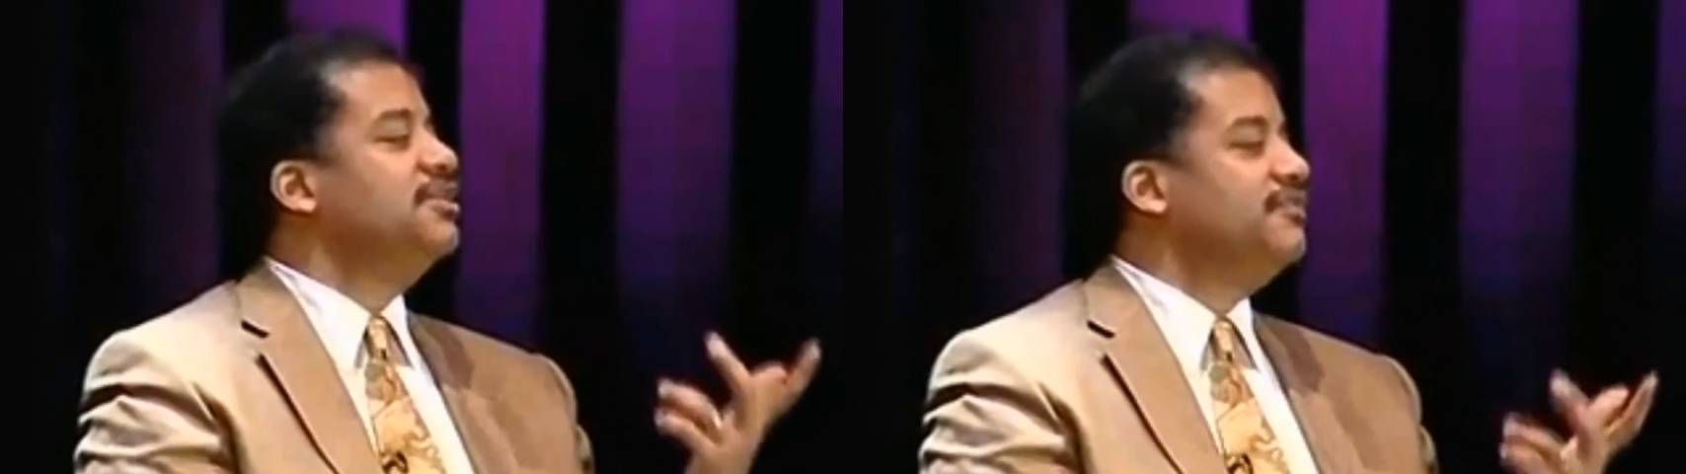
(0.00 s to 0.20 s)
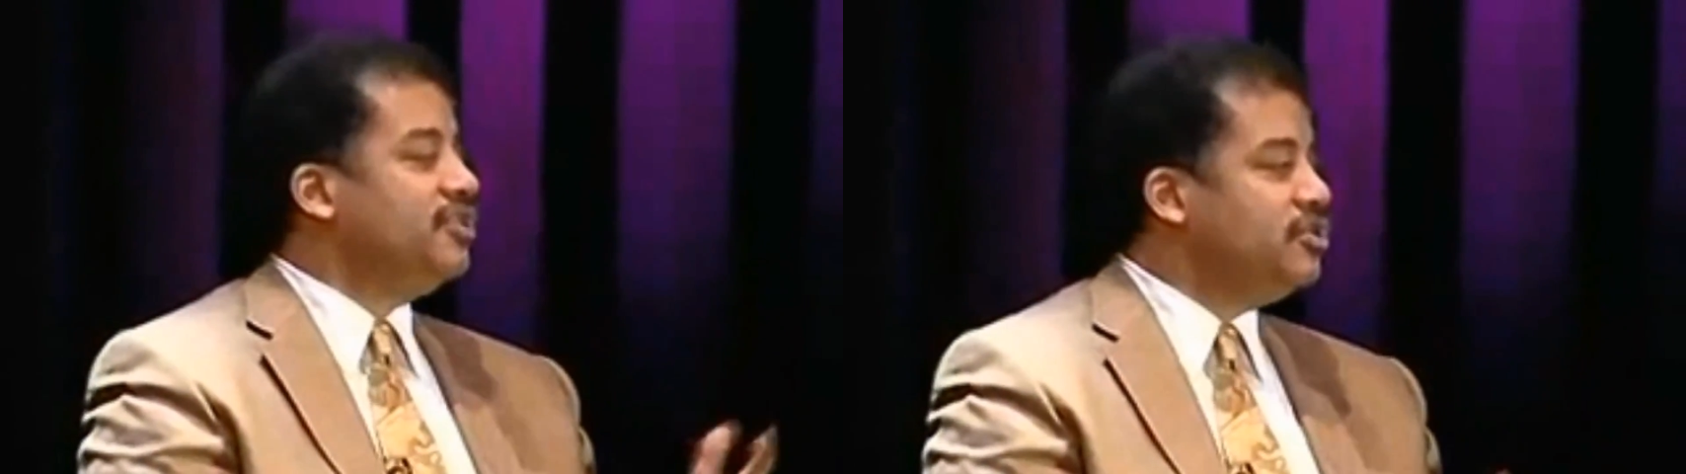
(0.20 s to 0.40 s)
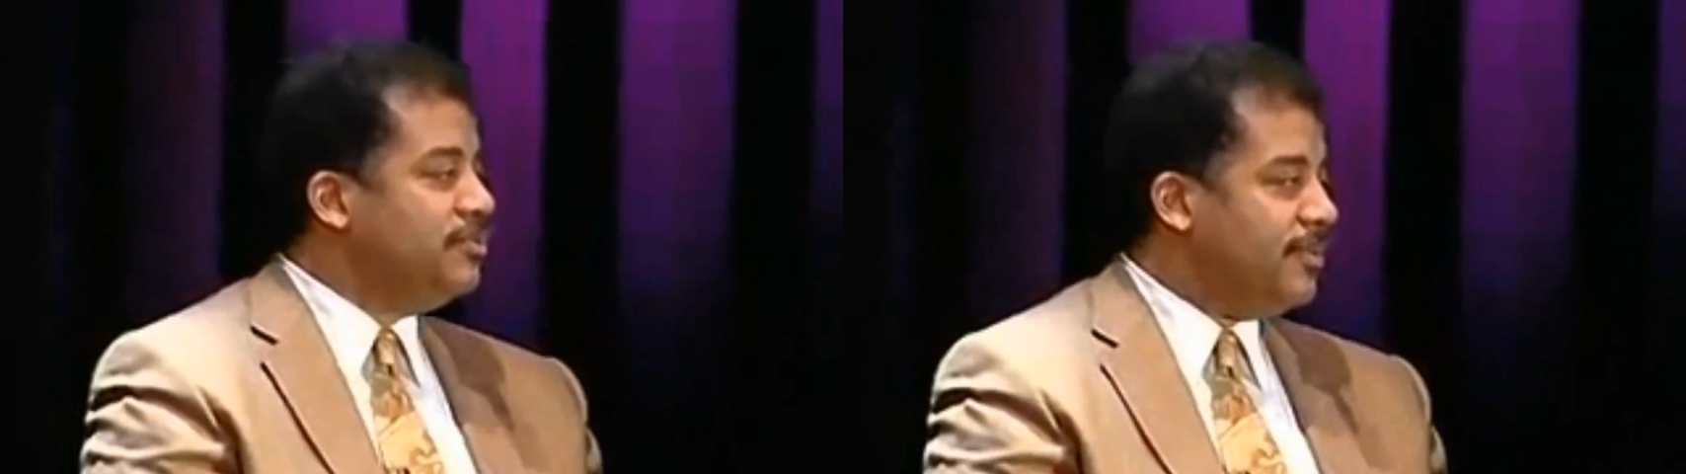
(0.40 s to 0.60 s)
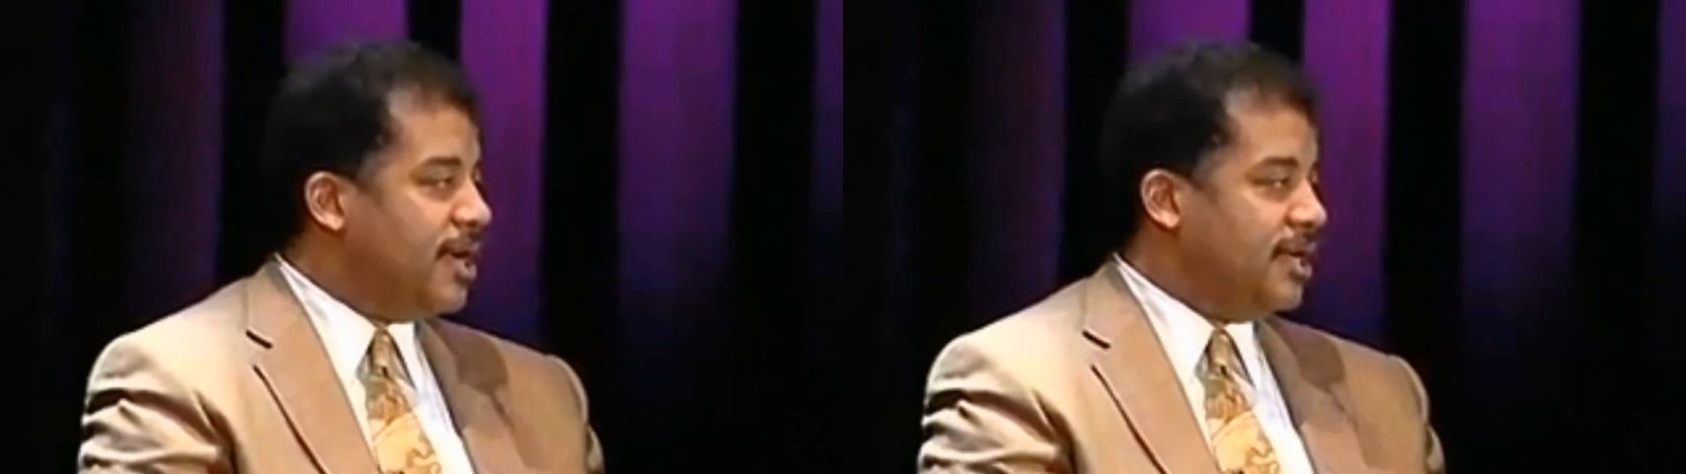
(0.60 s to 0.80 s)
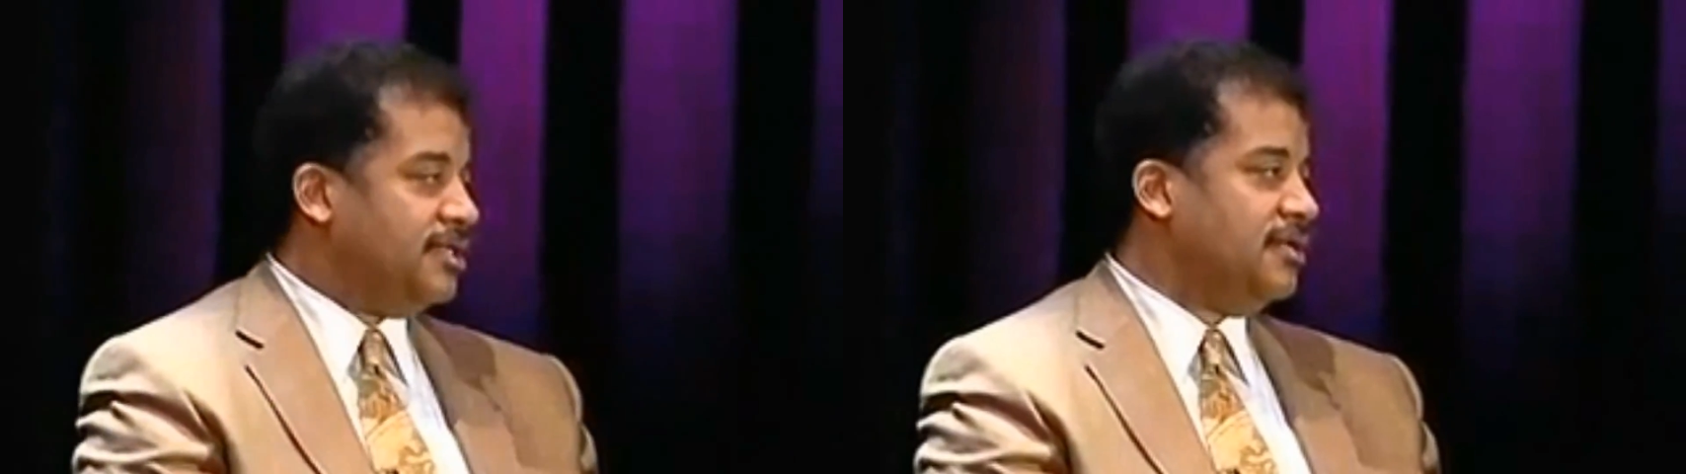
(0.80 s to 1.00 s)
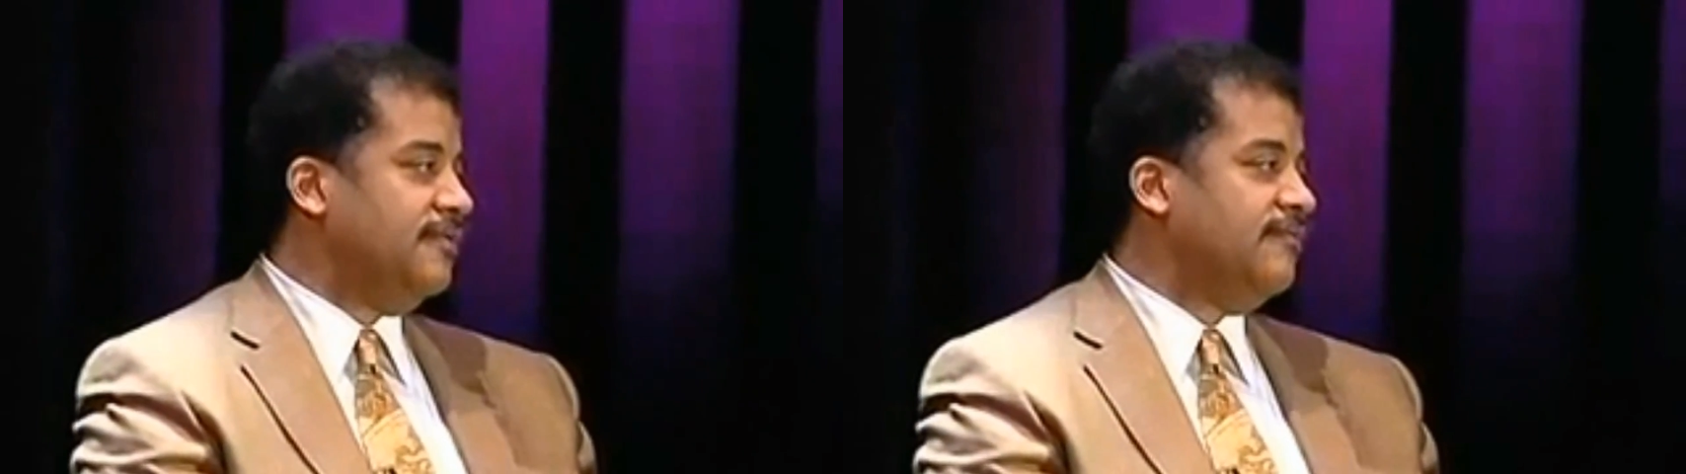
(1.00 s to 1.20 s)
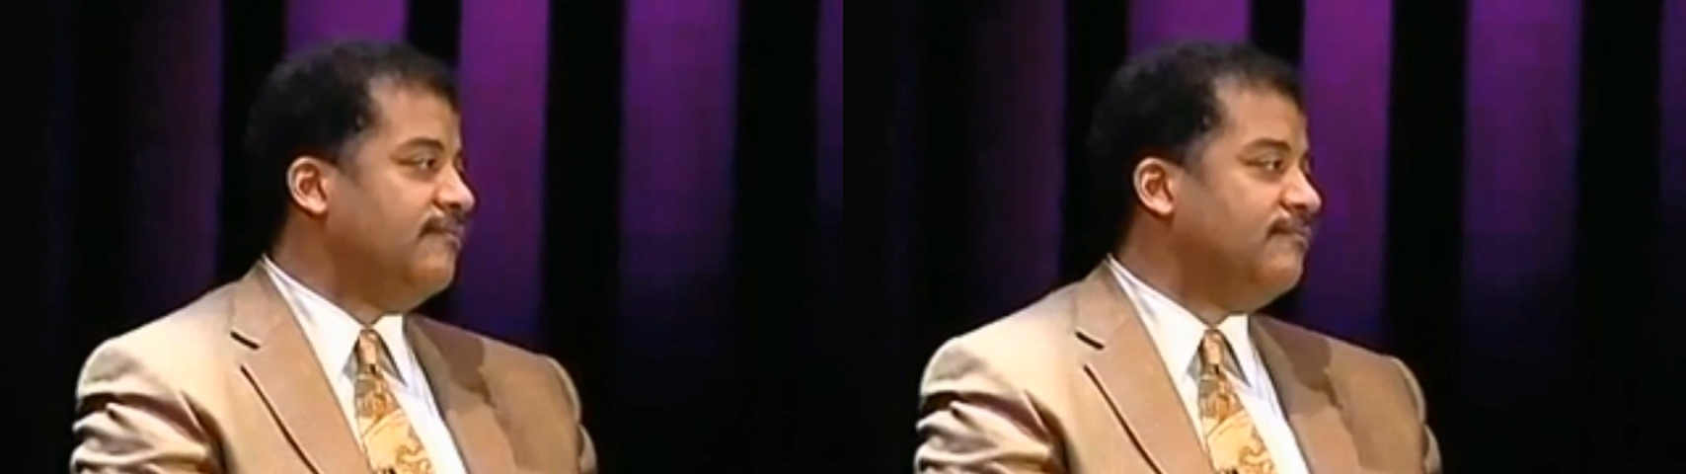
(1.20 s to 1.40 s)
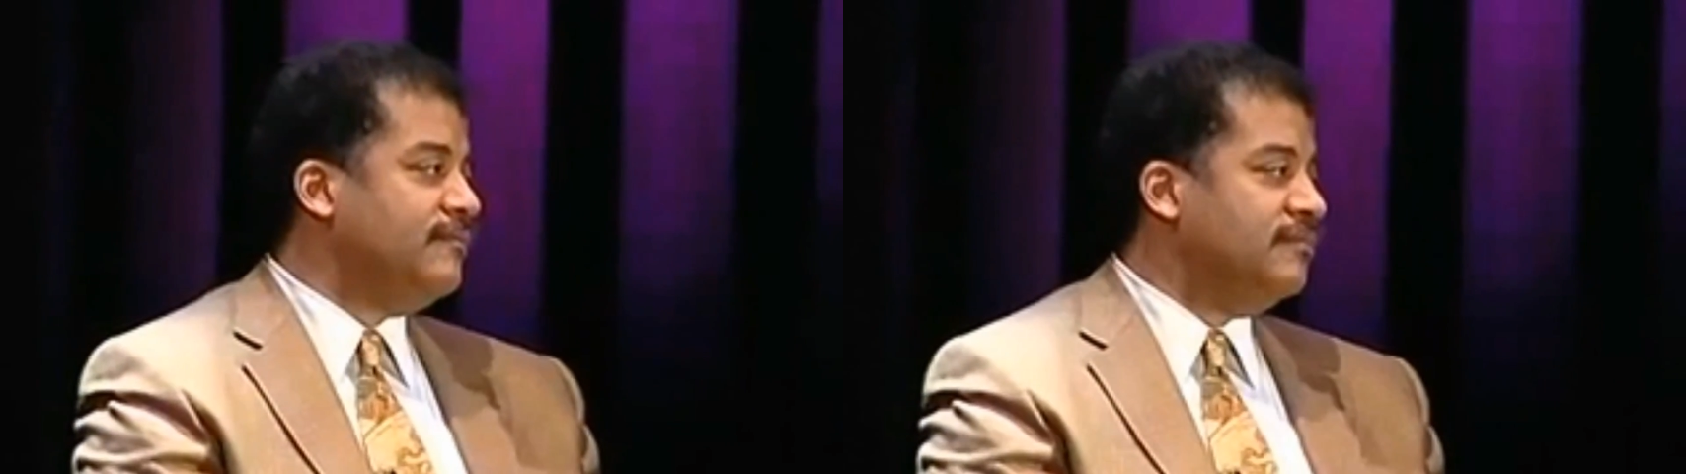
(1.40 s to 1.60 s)
my company
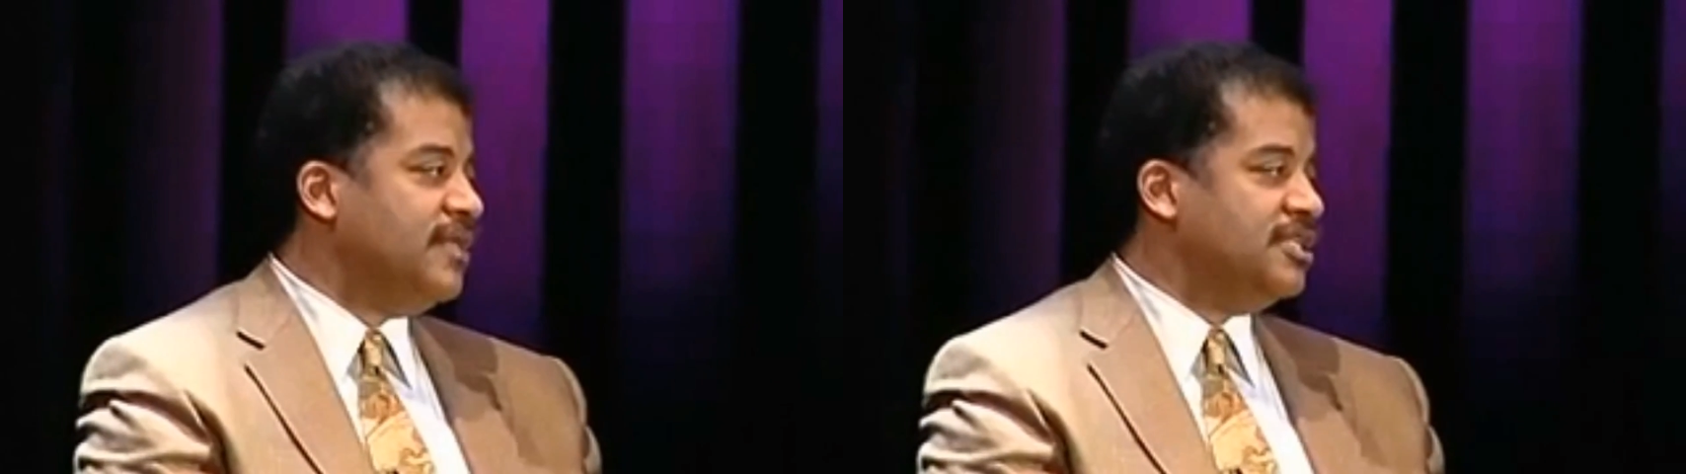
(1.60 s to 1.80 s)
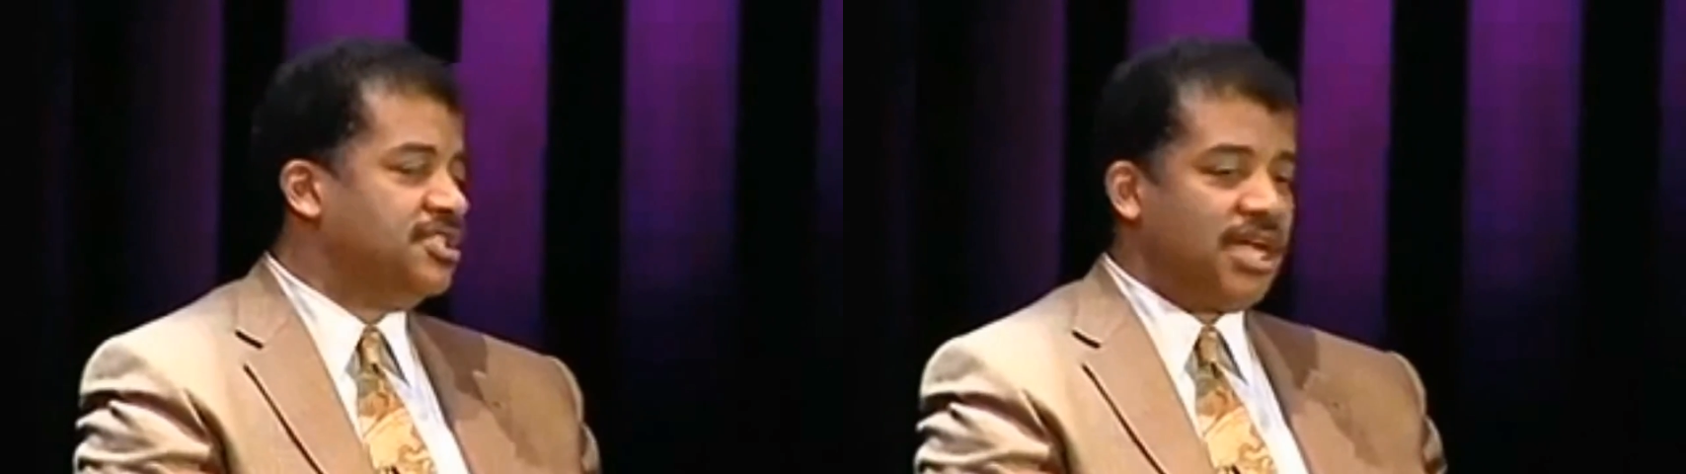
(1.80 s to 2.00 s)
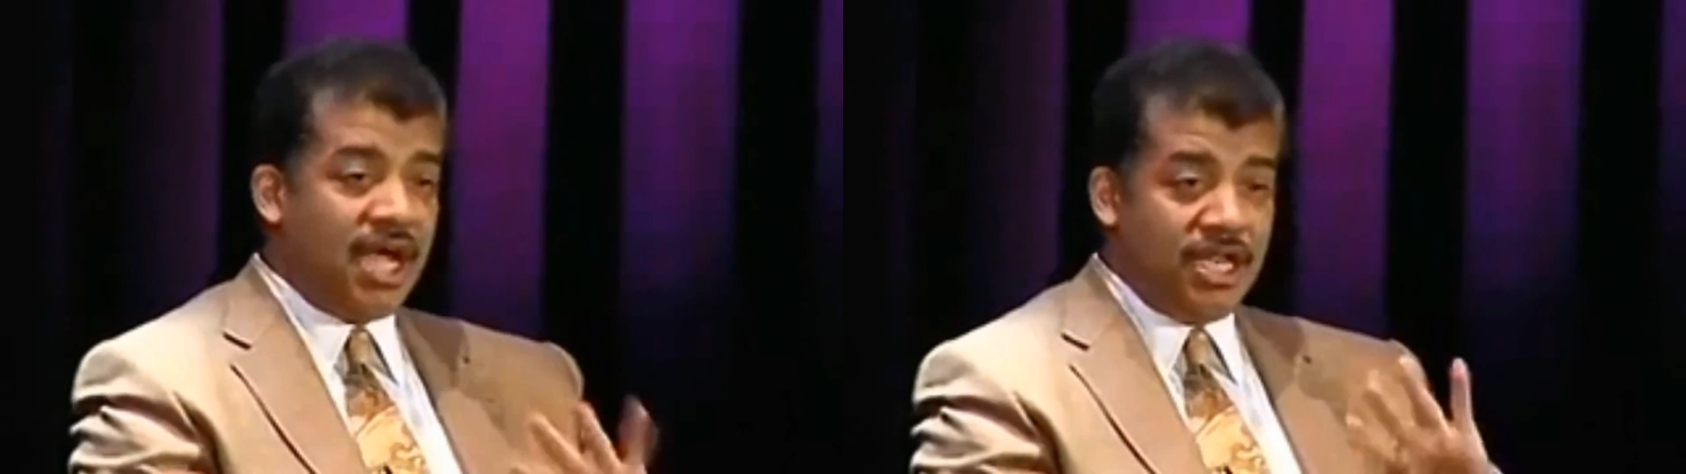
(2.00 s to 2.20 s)
is